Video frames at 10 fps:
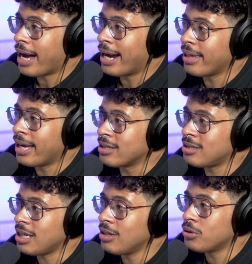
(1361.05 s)
and then a
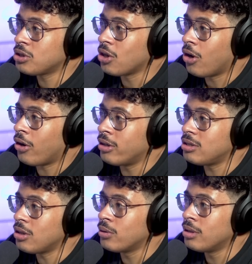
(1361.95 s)
single shot on
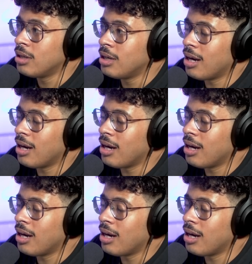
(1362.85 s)
its own,